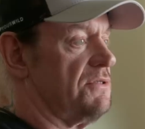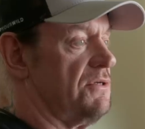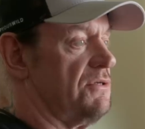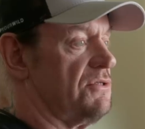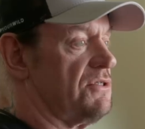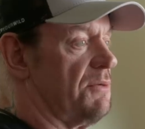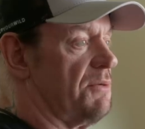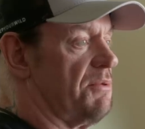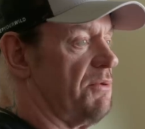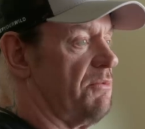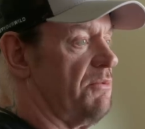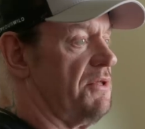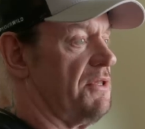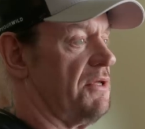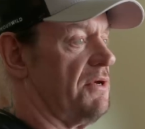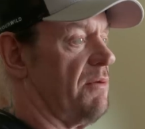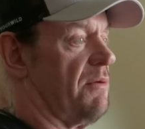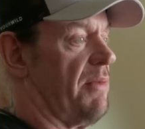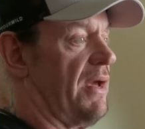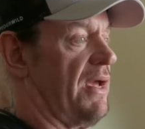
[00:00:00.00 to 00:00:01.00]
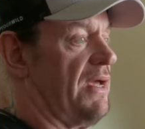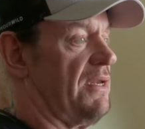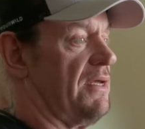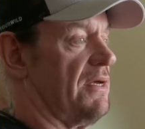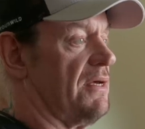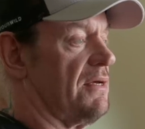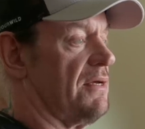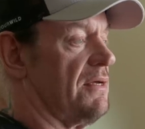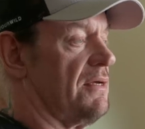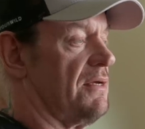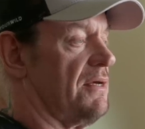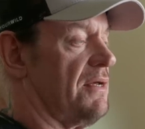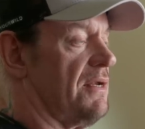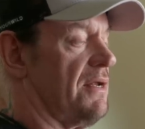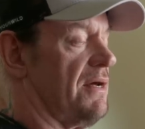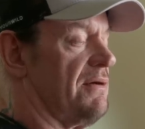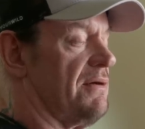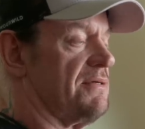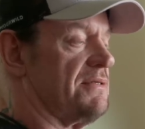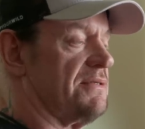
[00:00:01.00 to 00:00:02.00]
do something with you at Mania. And
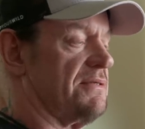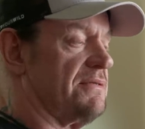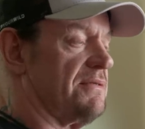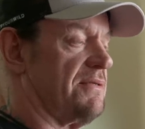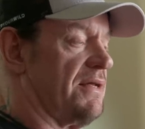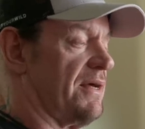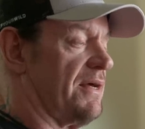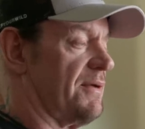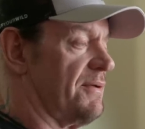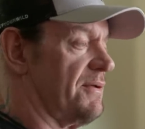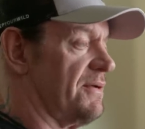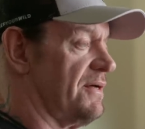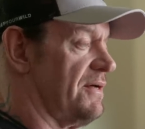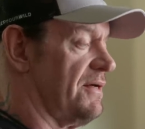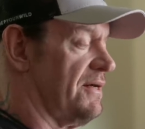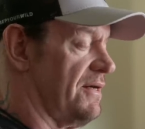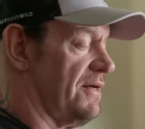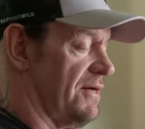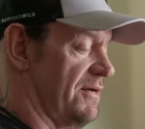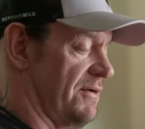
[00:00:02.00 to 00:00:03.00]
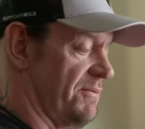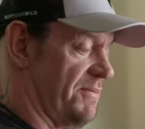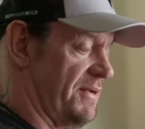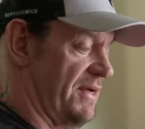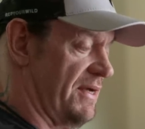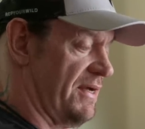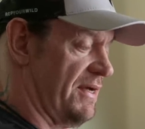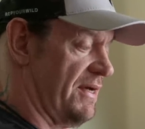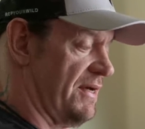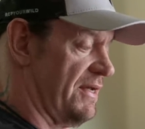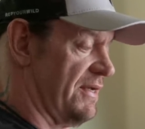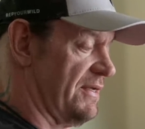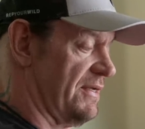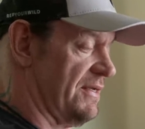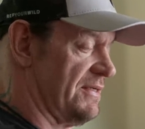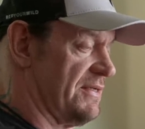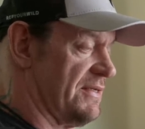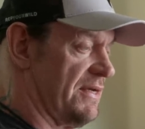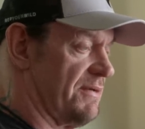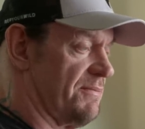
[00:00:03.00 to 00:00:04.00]
I was like, oh man, Alan, I
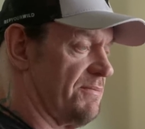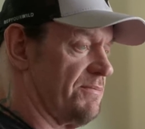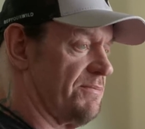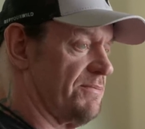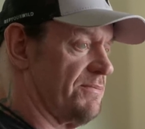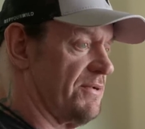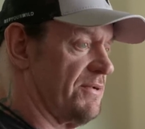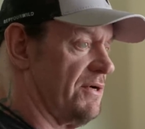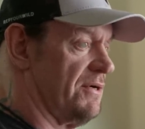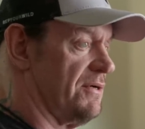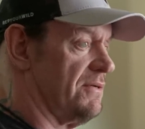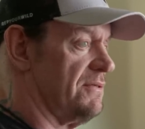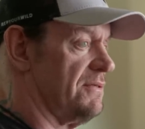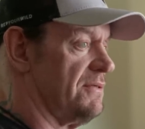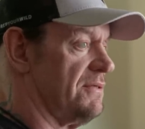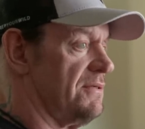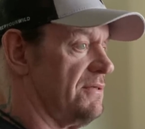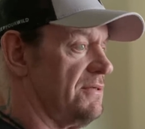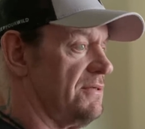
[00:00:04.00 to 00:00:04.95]
was like, bro,